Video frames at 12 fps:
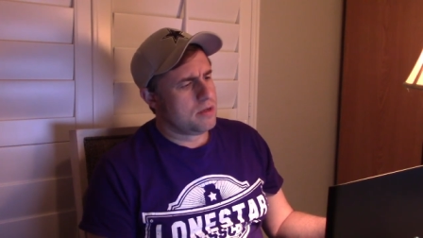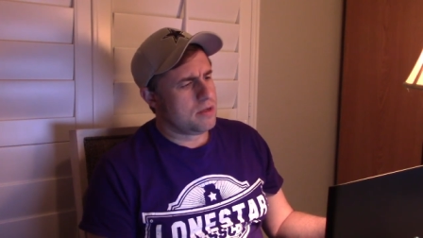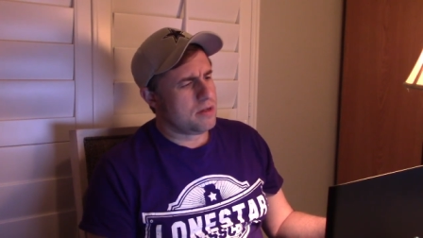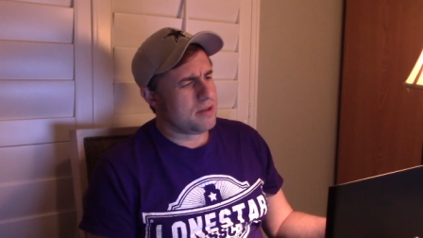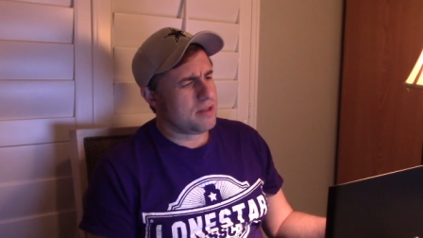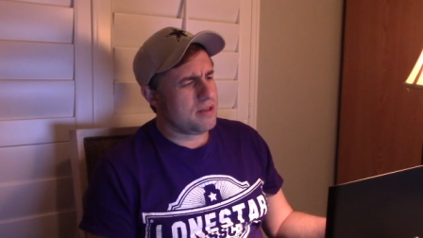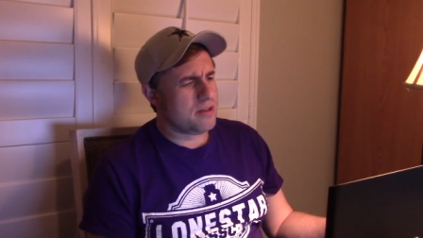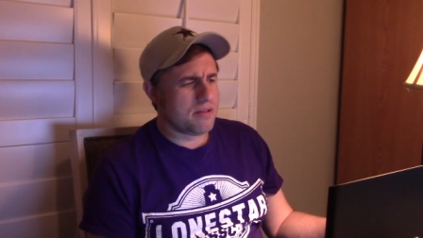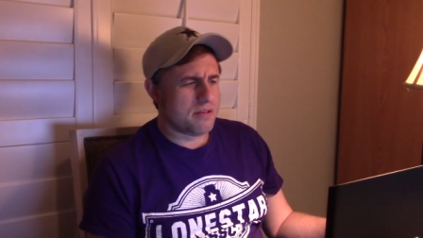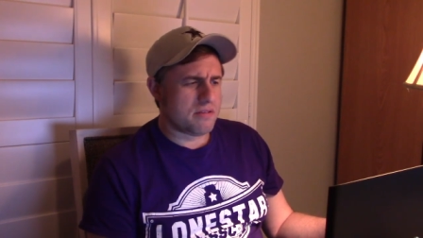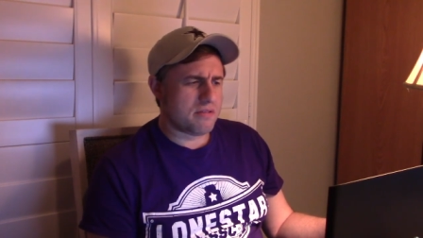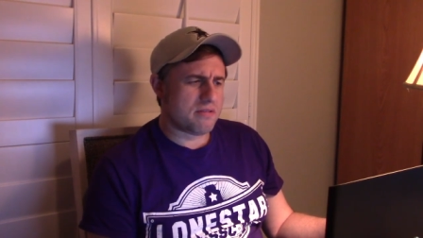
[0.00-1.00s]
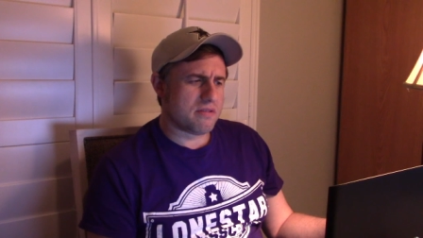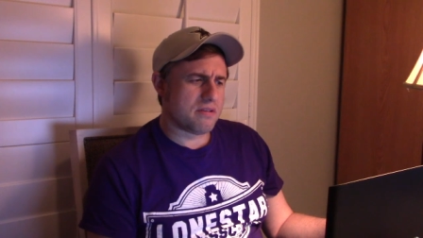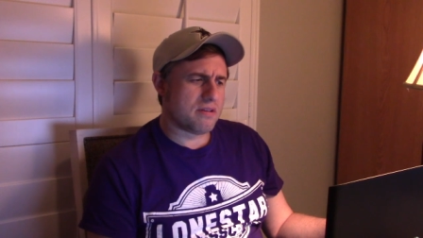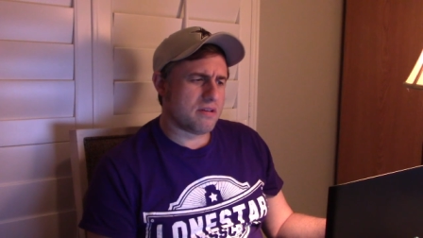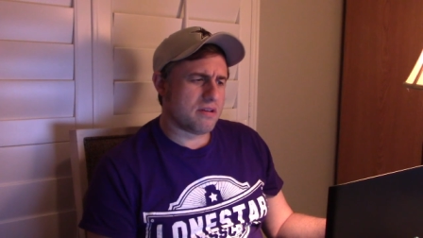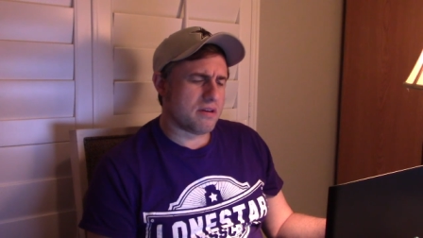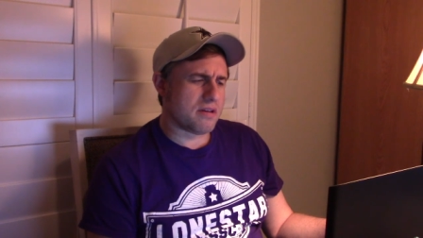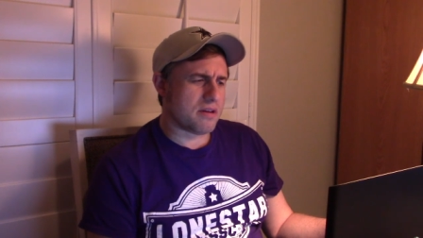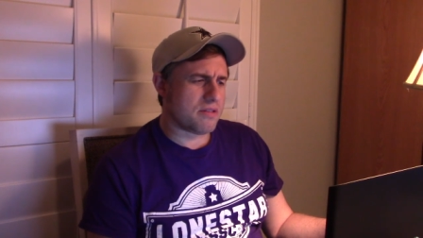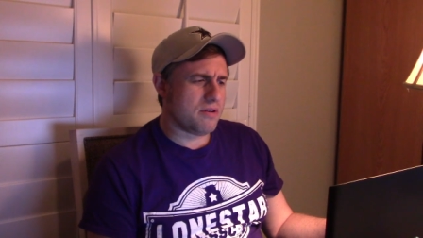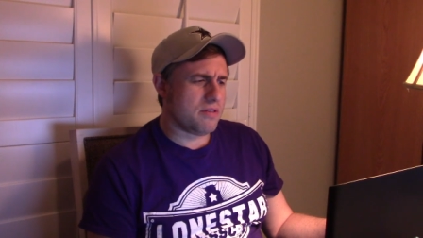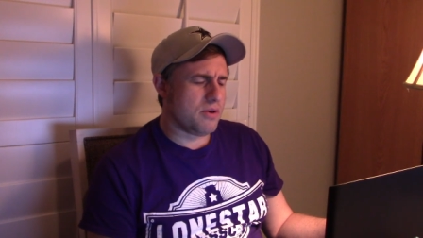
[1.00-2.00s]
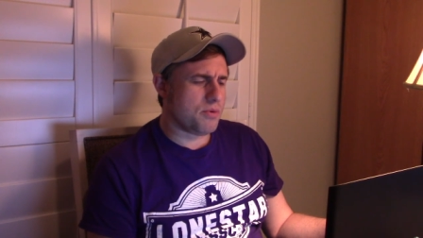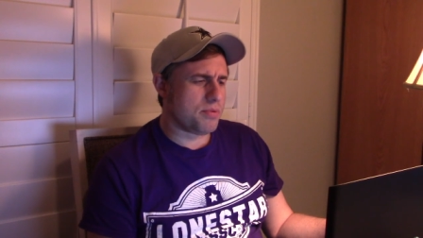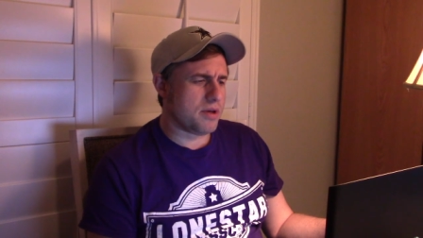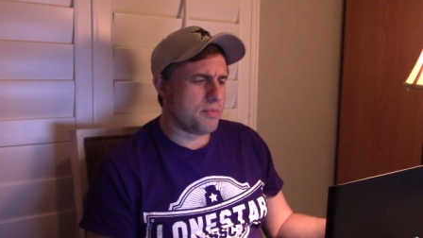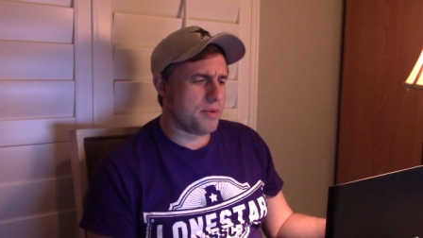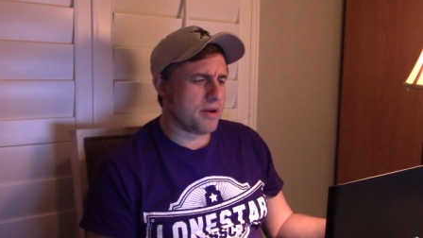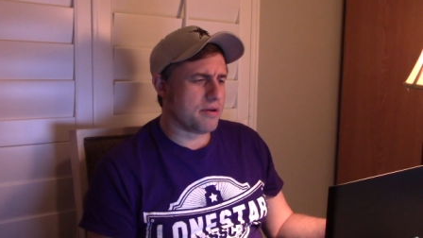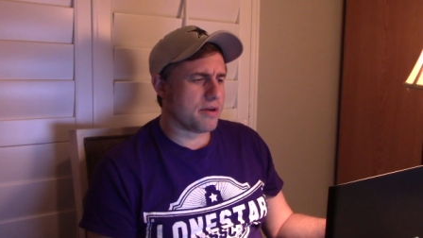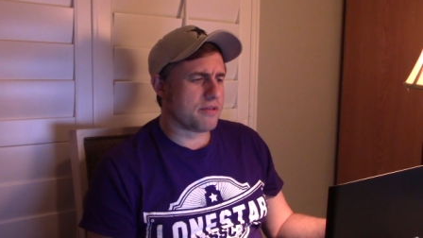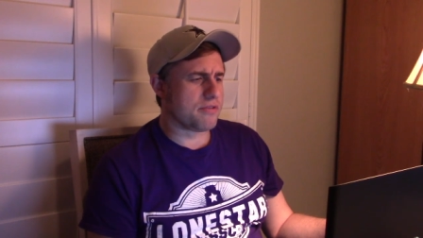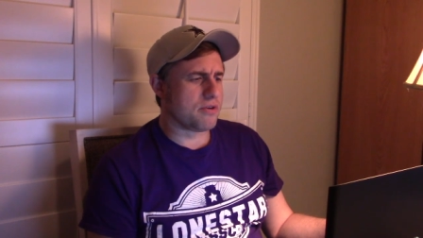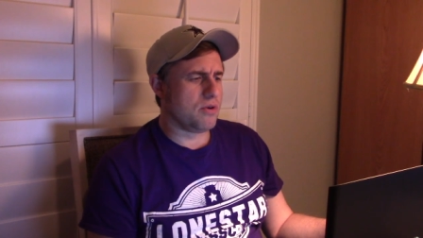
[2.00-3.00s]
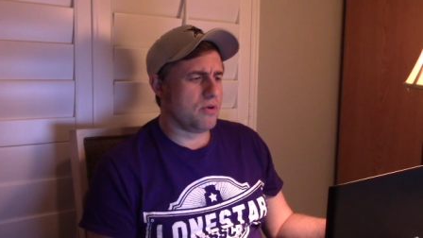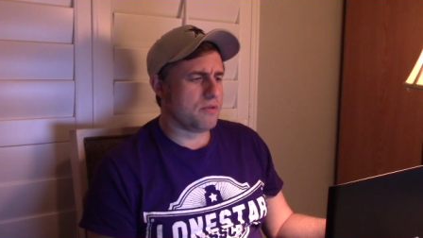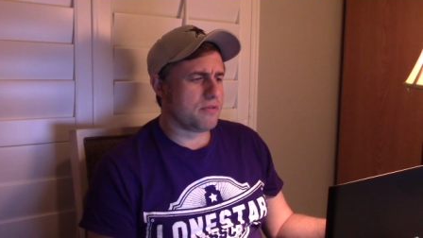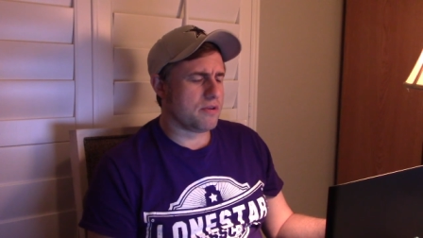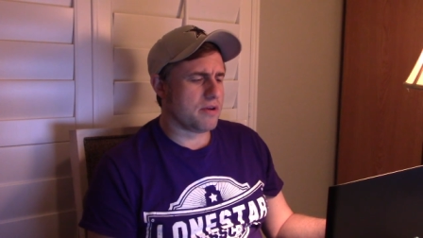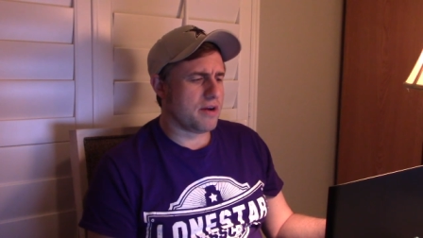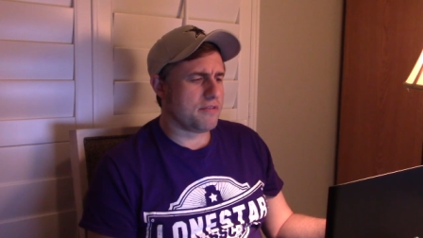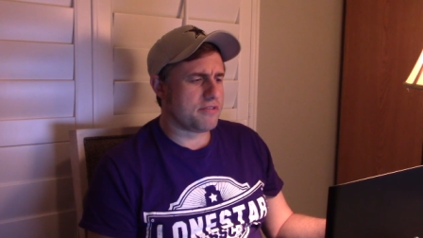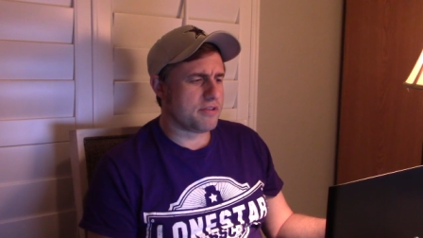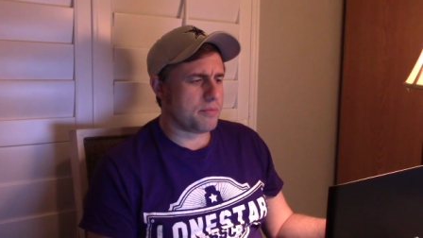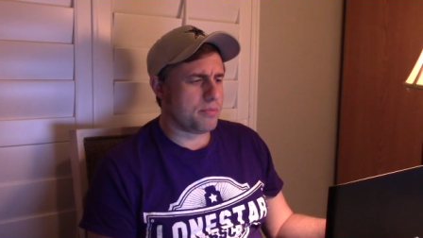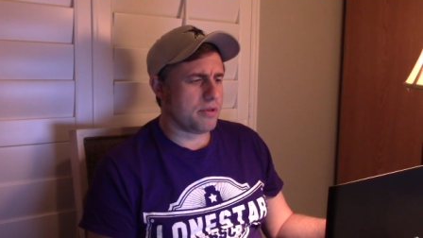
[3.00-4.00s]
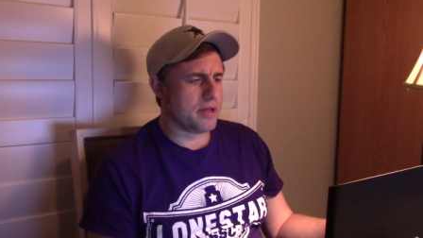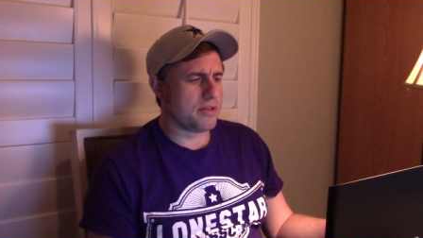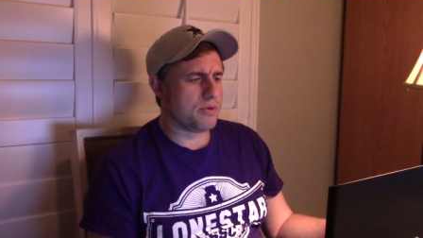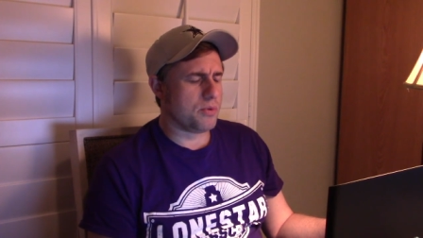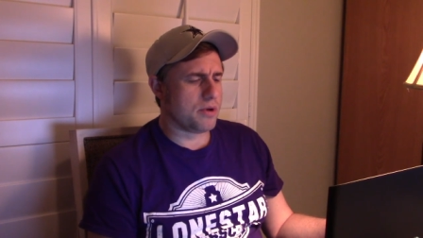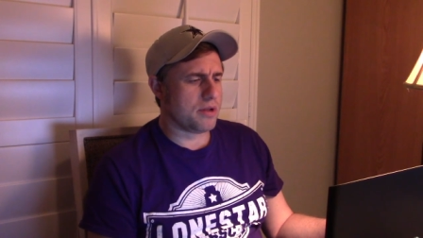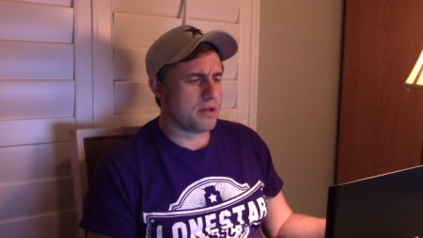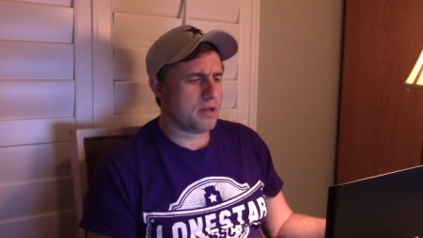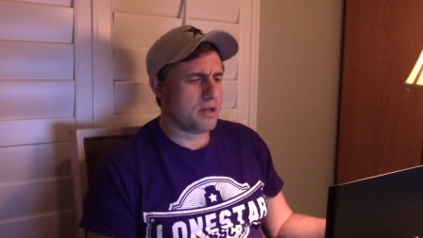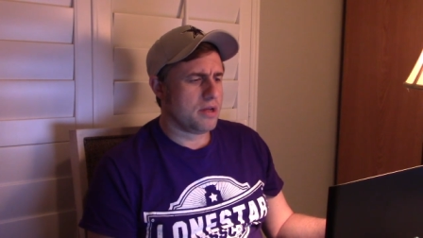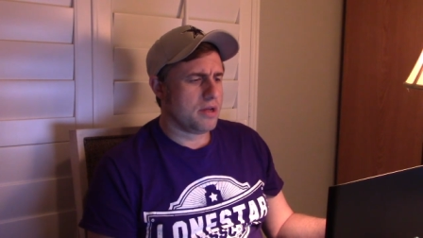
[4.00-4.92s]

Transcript: know, the Eagles, you know, I thought they would play better against the Colts. You know, obviously they pulled out the win.